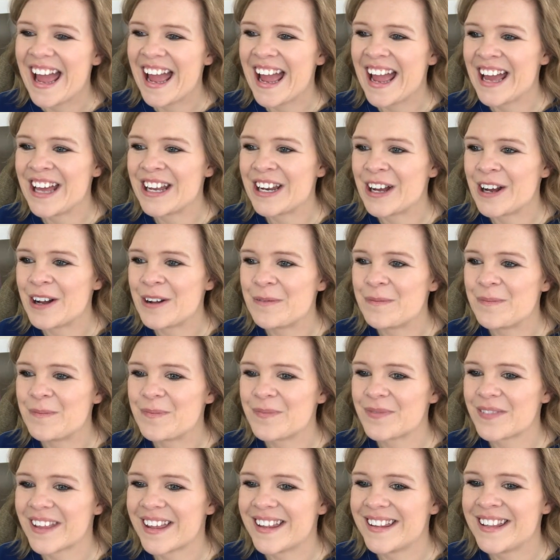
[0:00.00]
And um,
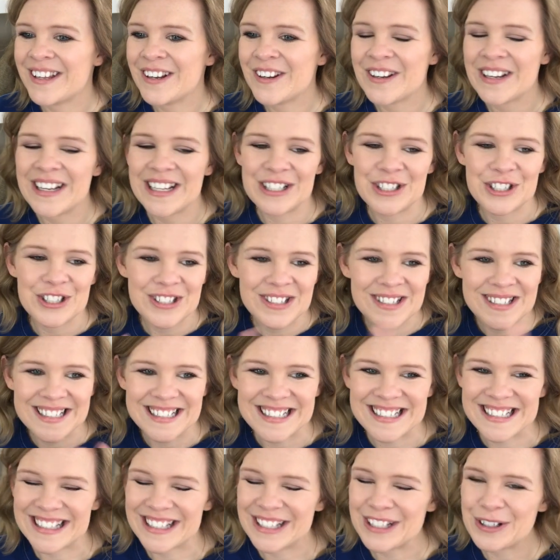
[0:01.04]
are again, just
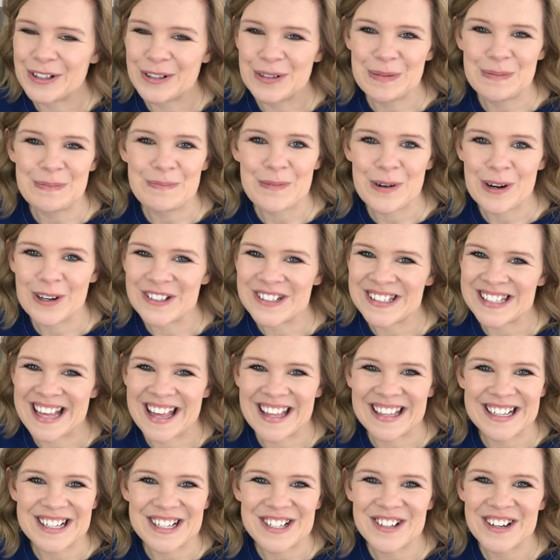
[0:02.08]
in little
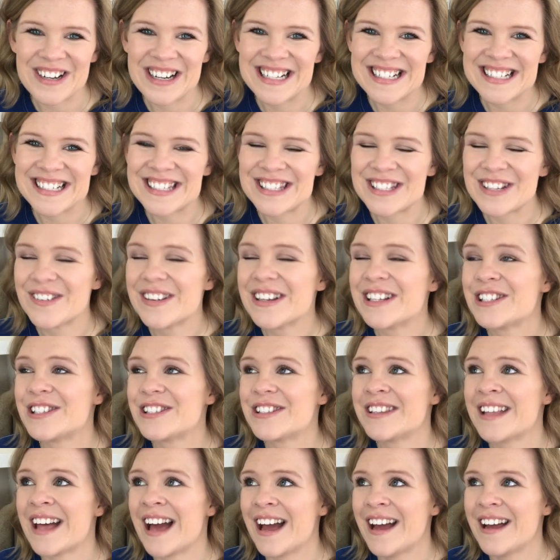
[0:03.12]
personality traits. So it,
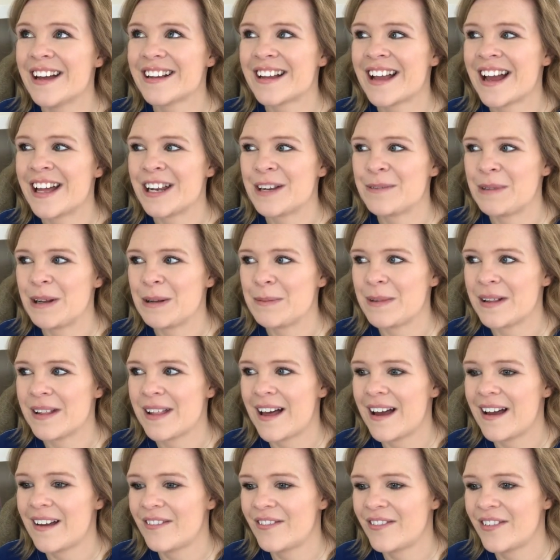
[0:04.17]
that kind of made me
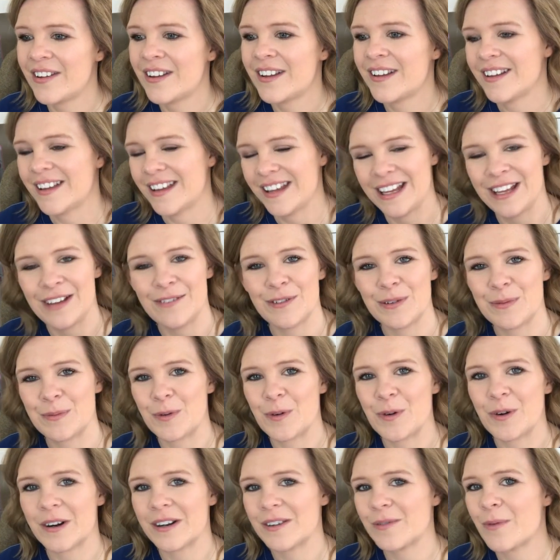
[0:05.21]
laugh even
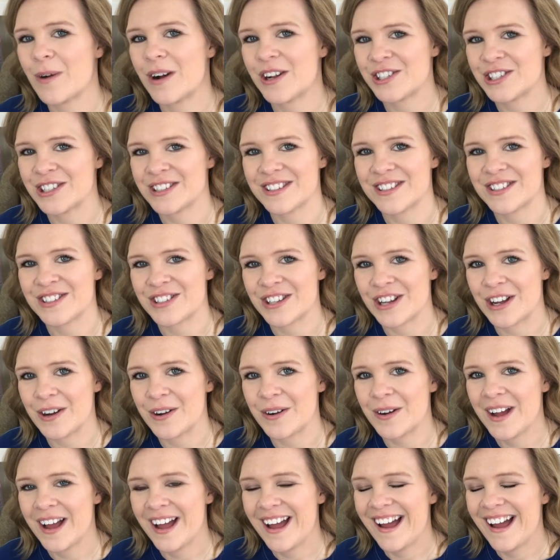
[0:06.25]
more watching the
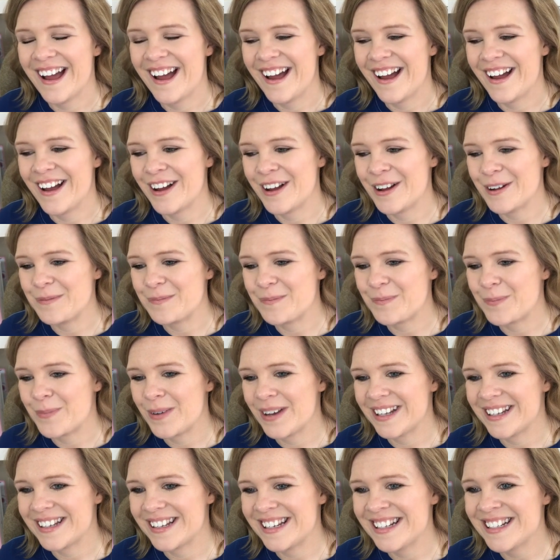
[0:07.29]
show. Um,
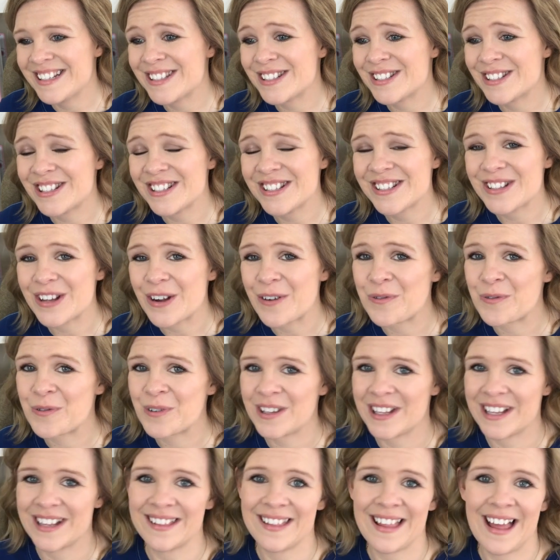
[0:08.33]
but it's just a
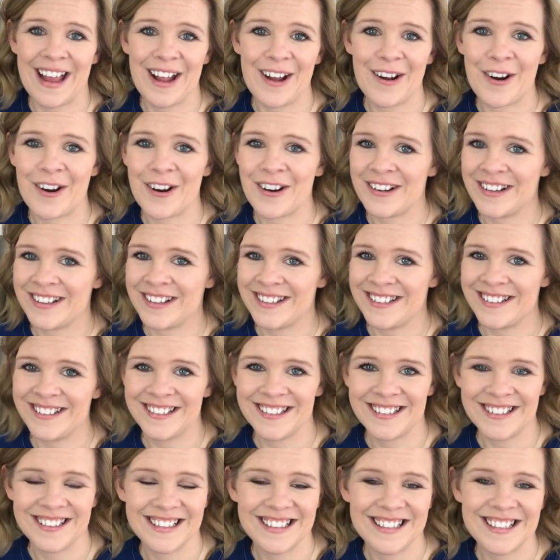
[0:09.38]
really lighthearted,
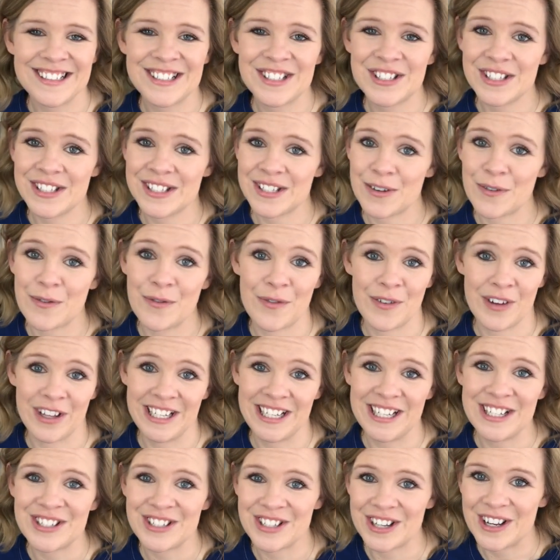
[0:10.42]
it's just a
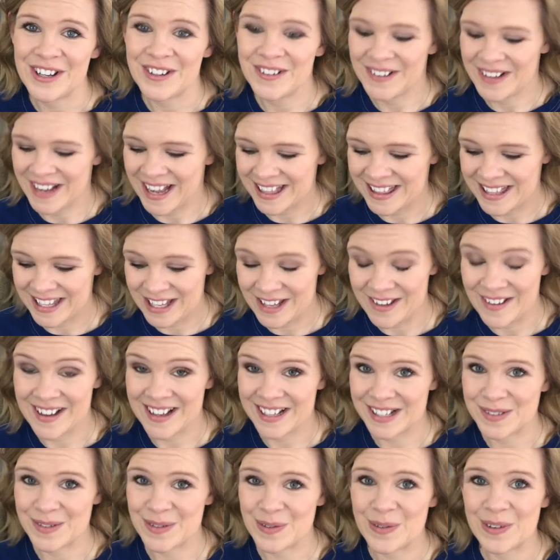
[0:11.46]
funny show. I think you
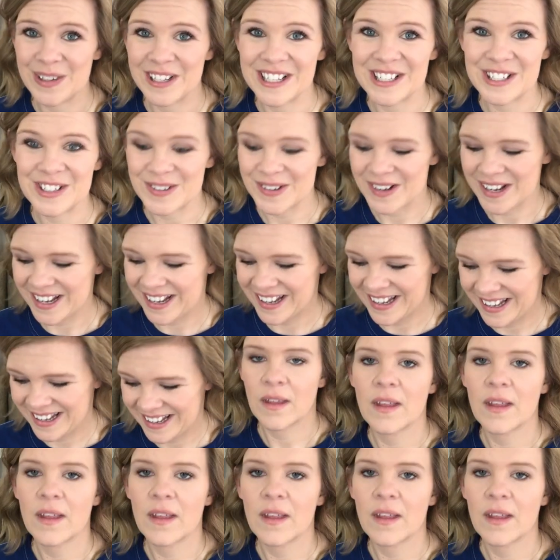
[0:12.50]
guys would really enjoy it.